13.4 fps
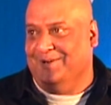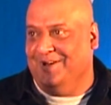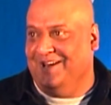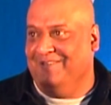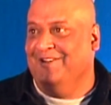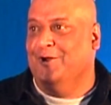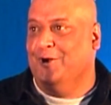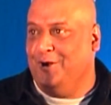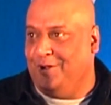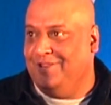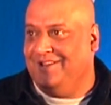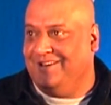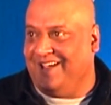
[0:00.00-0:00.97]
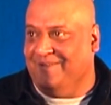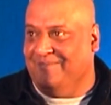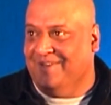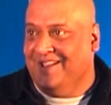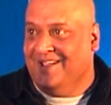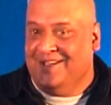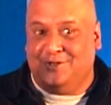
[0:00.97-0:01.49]
you know, and we do it all the time.
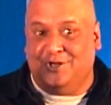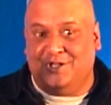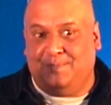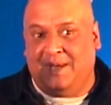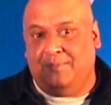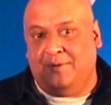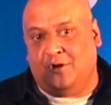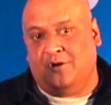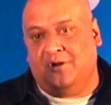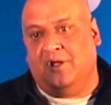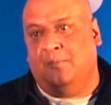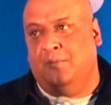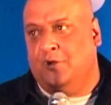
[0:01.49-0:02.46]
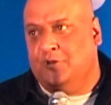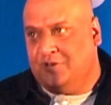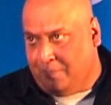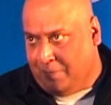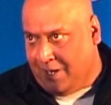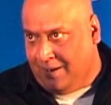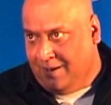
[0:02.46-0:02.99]
So it's people talking about the
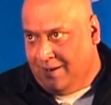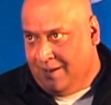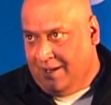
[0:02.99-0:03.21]
brand.